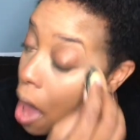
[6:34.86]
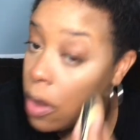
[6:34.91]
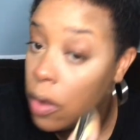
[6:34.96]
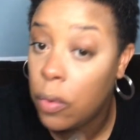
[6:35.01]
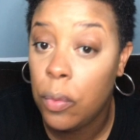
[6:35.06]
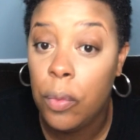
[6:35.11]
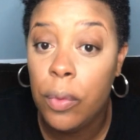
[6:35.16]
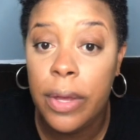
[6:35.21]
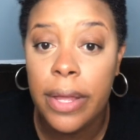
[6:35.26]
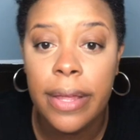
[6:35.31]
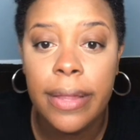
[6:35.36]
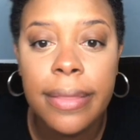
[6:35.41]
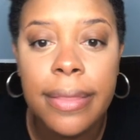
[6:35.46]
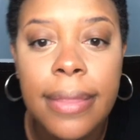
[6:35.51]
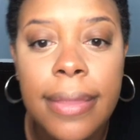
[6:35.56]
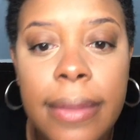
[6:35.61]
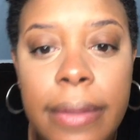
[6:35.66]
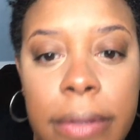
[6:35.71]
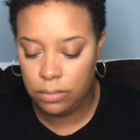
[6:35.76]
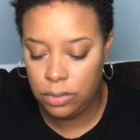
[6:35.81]

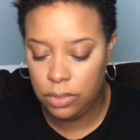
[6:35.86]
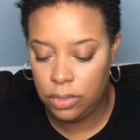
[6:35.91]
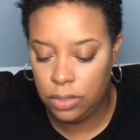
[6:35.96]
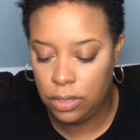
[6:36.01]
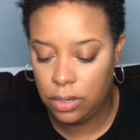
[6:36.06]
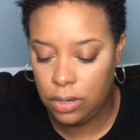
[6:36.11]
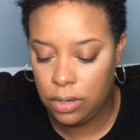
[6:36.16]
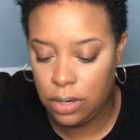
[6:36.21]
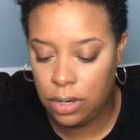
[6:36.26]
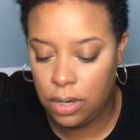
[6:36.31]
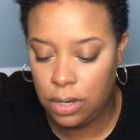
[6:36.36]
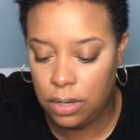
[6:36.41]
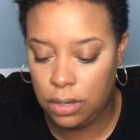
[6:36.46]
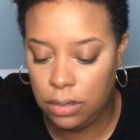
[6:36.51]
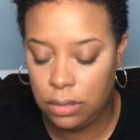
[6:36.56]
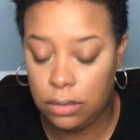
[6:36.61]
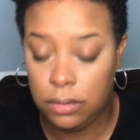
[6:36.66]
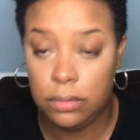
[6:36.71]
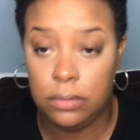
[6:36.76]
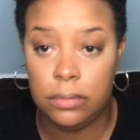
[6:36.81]
with Tarte
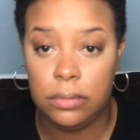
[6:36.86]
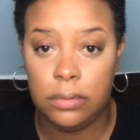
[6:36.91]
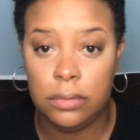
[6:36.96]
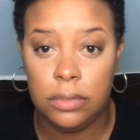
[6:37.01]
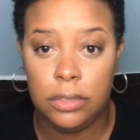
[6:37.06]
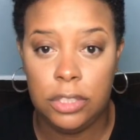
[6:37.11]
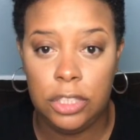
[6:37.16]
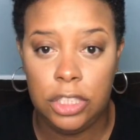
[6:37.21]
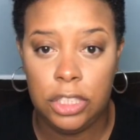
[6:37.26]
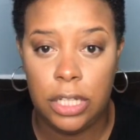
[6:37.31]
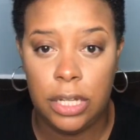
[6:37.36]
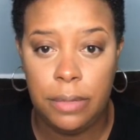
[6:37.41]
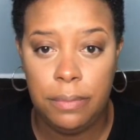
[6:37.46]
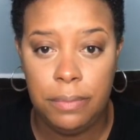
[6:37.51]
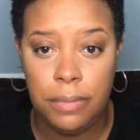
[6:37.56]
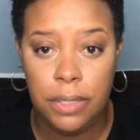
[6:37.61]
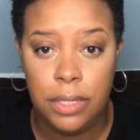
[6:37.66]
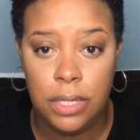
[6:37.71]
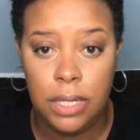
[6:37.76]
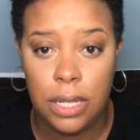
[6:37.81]
Shape
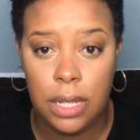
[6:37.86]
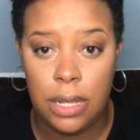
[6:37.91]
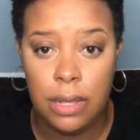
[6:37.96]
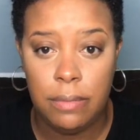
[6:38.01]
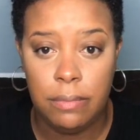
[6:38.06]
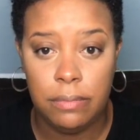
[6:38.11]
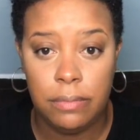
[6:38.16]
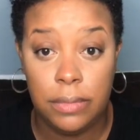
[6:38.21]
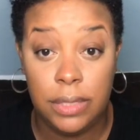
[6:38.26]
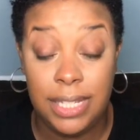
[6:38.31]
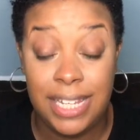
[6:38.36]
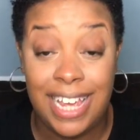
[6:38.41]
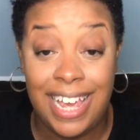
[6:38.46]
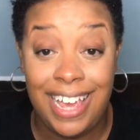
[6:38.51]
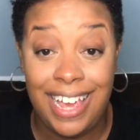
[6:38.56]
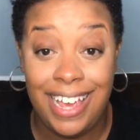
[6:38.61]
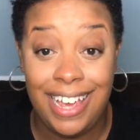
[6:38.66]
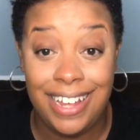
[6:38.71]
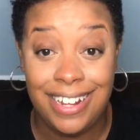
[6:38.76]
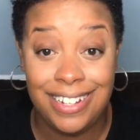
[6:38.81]
Tape
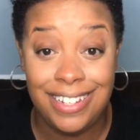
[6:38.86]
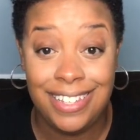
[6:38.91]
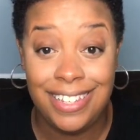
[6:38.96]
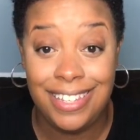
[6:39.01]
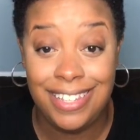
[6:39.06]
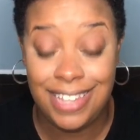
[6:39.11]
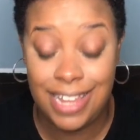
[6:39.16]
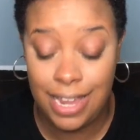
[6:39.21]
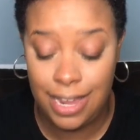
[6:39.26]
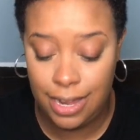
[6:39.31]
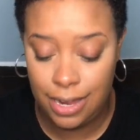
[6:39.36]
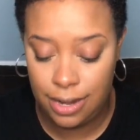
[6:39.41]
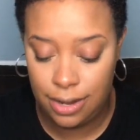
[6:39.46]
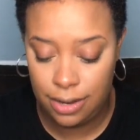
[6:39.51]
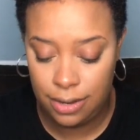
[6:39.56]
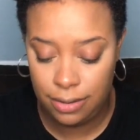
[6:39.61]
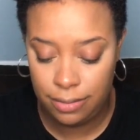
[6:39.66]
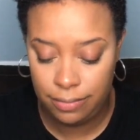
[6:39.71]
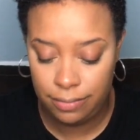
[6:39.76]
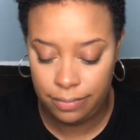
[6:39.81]
Tan Sand
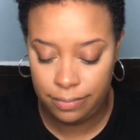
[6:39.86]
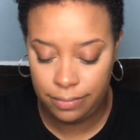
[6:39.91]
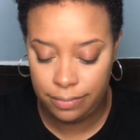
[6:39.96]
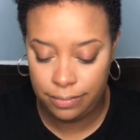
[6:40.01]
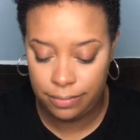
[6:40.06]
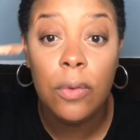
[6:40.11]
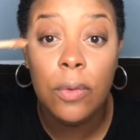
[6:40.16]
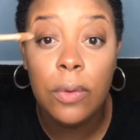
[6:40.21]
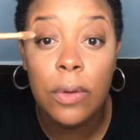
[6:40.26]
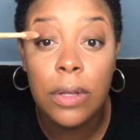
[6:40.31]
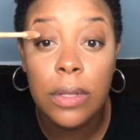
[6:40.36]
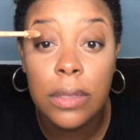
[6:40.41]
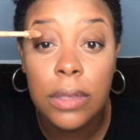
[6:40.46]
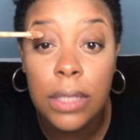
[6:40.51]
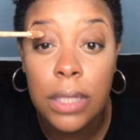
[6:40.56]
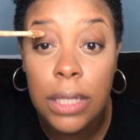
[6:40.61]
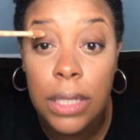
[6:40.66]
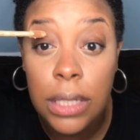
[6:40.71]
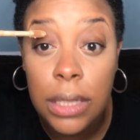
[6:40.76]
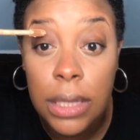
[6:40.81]
on
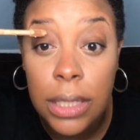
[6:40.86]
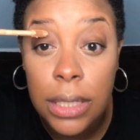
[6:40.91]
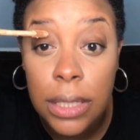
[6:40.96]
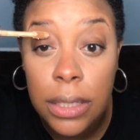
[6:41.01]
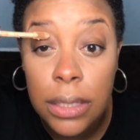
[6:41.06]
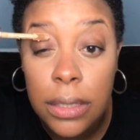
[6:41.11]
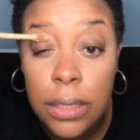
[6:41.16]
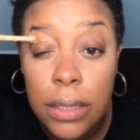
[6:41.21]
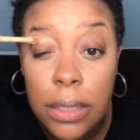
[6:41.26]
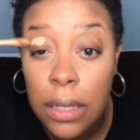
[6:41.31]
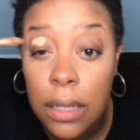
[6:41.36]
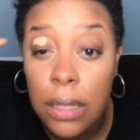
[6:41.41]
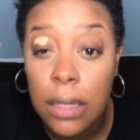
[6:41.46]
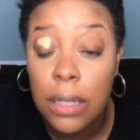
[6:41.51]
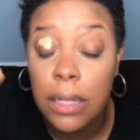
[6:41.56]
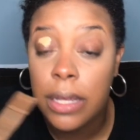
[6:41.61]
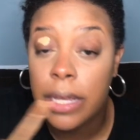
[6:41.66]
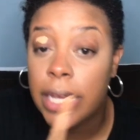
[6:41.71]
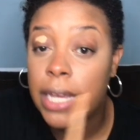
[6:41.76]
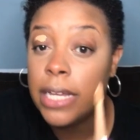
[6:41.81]
the lids
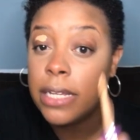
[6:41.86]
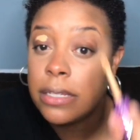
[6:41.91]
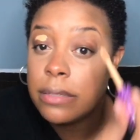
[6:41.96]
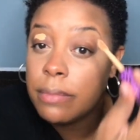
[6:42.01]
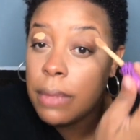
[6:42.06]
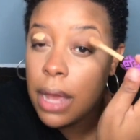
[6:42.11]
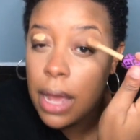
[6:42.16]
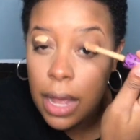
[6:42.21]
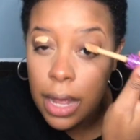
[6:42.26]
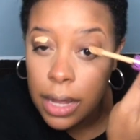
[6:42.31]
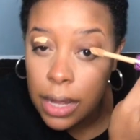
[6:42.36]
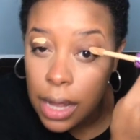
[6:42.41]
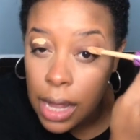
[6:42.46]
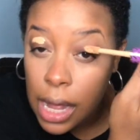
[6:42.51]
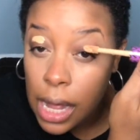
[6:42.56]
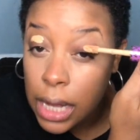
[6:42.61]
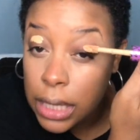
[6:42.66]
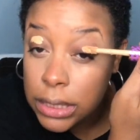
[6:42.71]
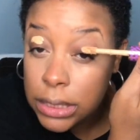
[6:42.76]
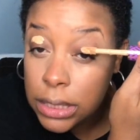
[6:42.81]
as my
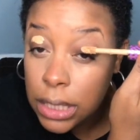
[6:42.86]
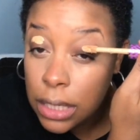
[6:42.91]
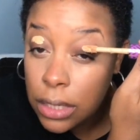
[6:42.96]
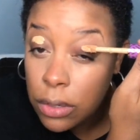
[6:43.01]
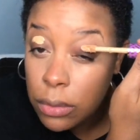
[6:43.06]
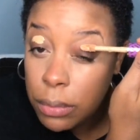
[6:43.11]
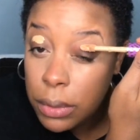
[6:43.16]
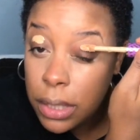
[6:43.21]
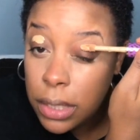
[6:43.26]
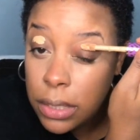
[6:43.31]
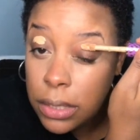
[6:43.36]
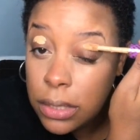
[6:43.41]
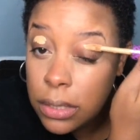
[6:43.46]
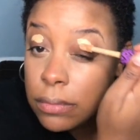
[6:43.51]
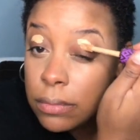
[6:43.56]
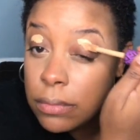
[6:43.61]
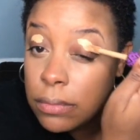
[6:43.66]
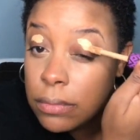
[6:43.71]
eyeshadow base.